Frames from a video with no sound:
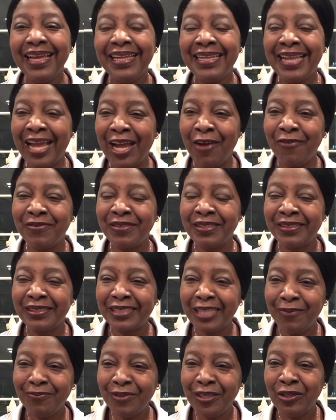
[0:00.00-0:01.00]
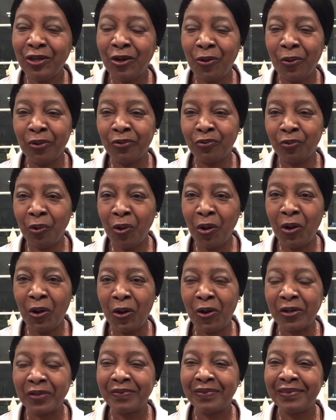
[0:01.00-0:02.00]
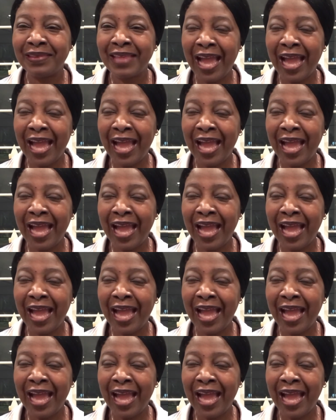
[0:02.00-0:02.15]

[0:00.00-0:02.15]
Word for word: Now, if there's something going wrong,